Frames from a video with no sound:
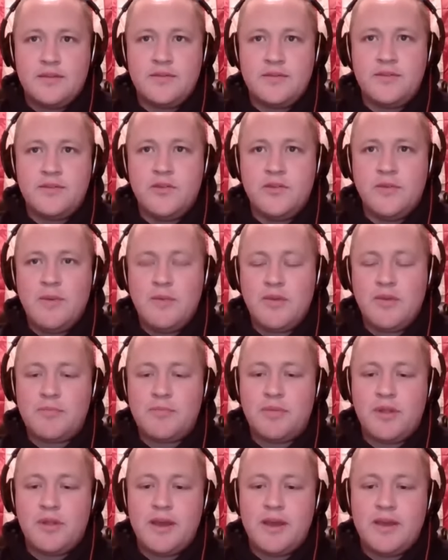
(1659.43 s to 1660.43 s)
Do you remember the
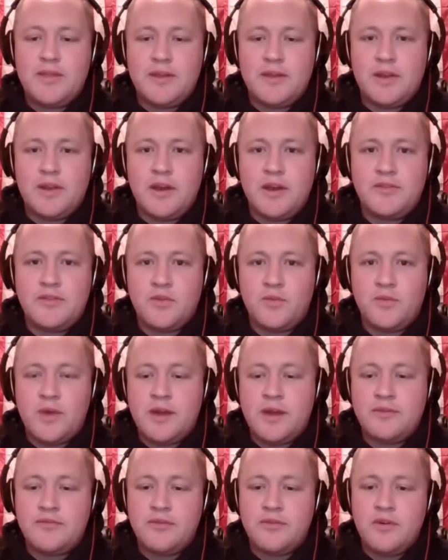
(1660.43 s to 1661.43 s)
play that Hunter
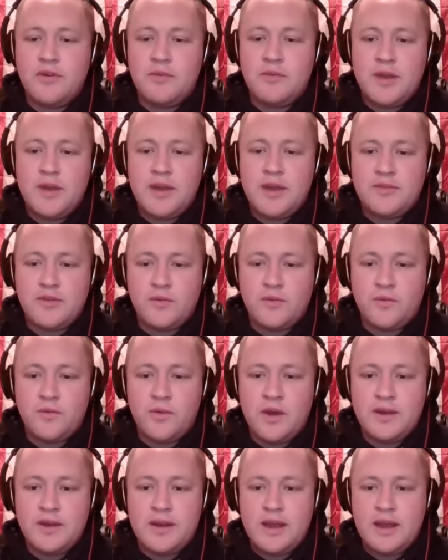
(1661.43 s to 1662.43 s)
Renfroe made to
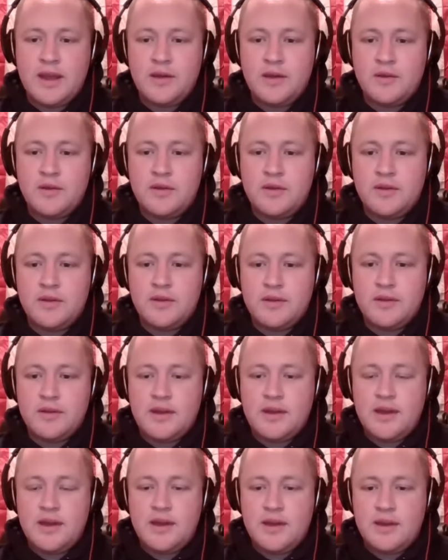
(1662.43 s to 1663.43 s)
run down
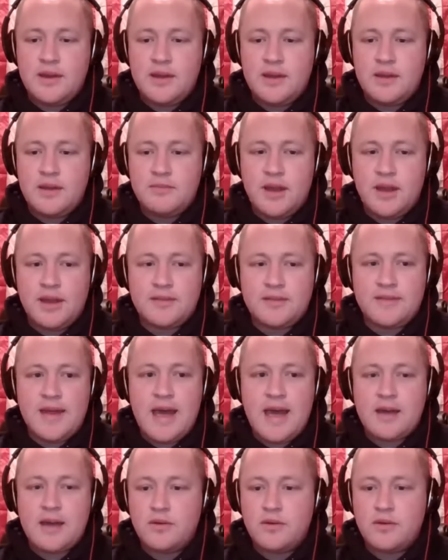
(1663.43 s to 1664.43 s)
and make a
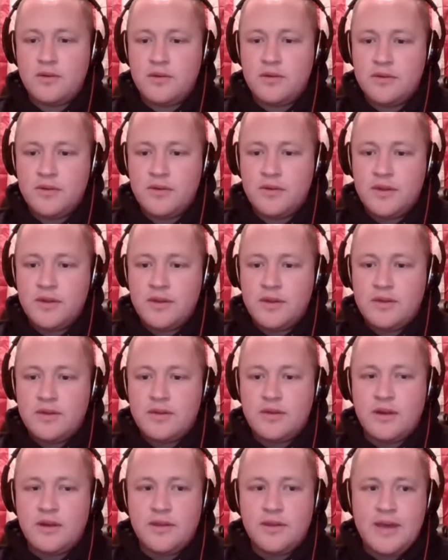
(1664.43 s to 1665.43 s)
tackle
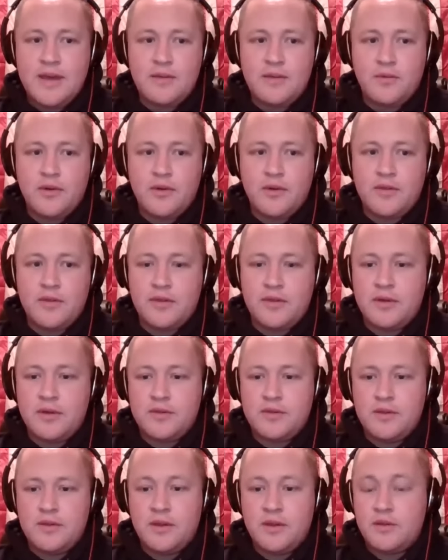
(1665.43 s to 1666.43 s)
on that, where
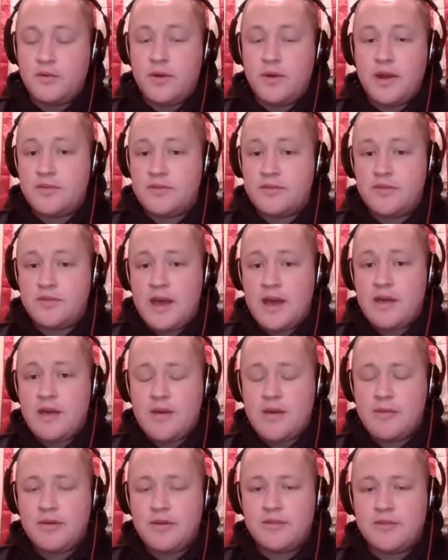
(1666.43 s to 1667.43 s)
otherwise the
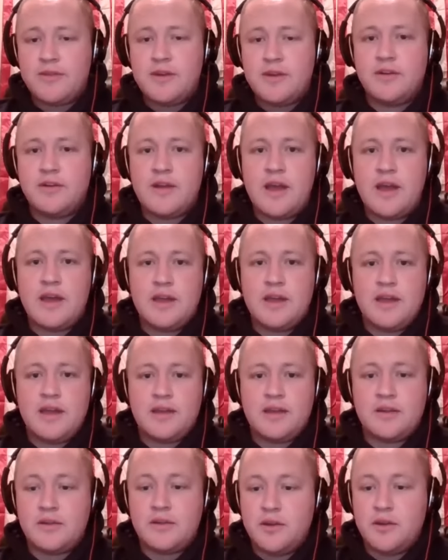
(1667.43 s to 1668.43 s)
Alabama defender had a
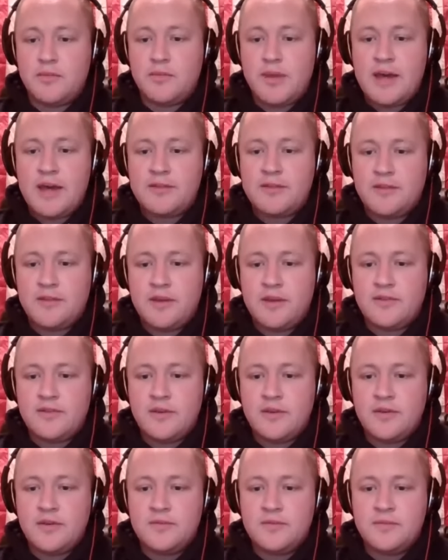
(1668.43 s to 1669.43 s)
clear path to the end
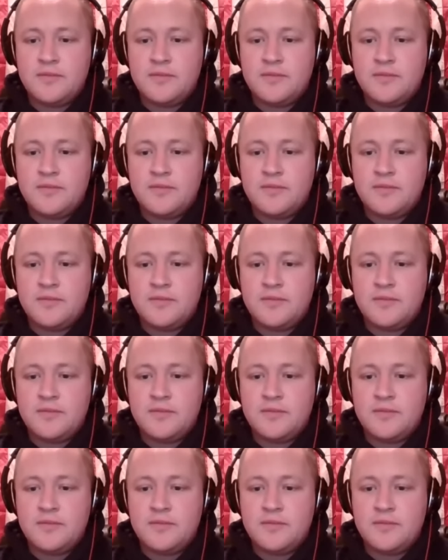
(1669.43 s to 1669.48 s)
zone?